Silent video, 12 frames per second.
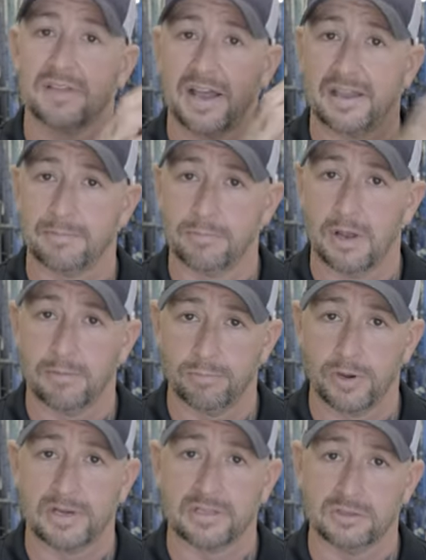tie a, a
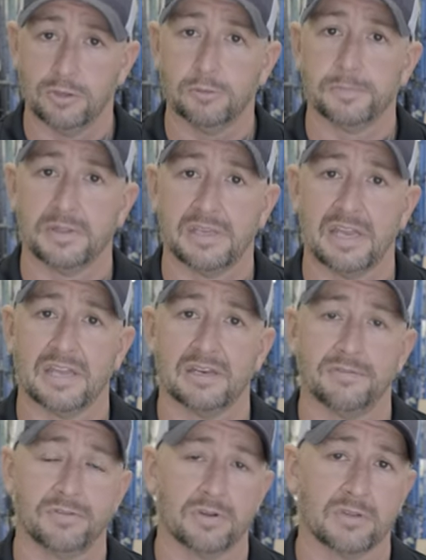braided loop in the end
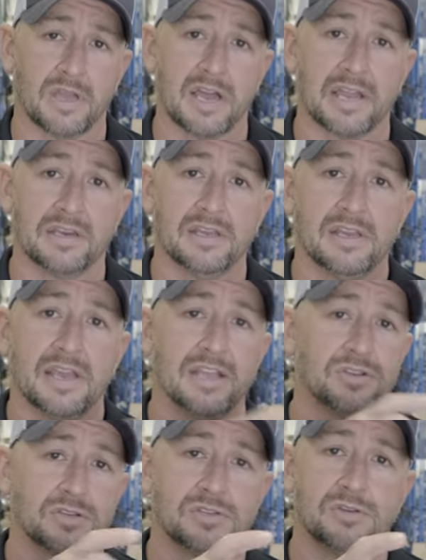of your line,
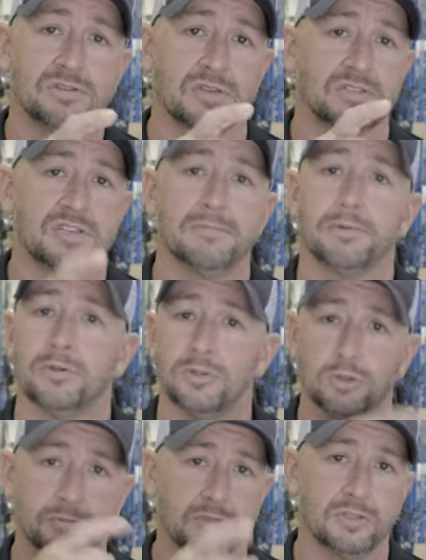and just use a simple
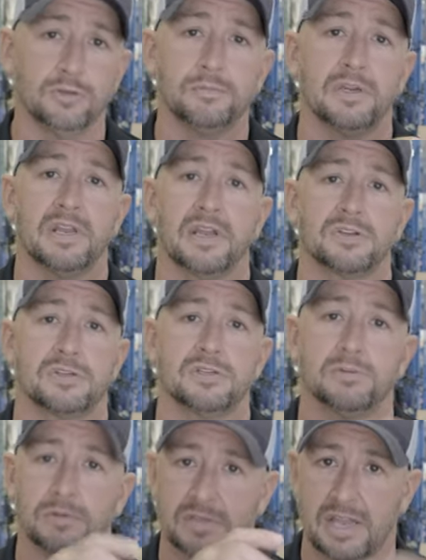loop-to-loop connection
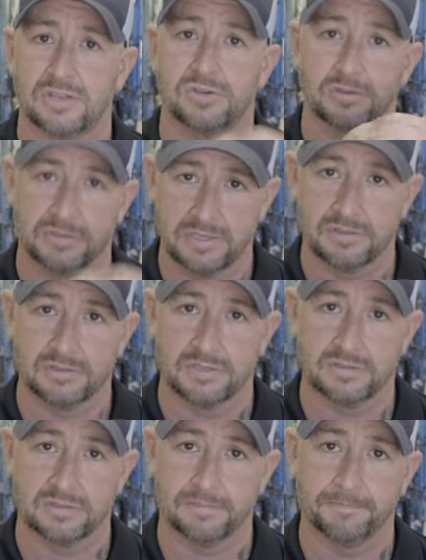to attach your leader
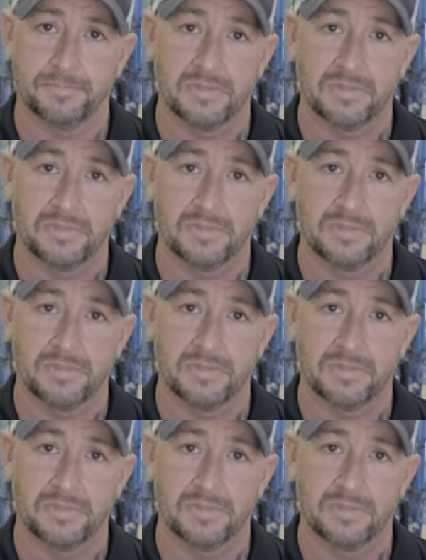system.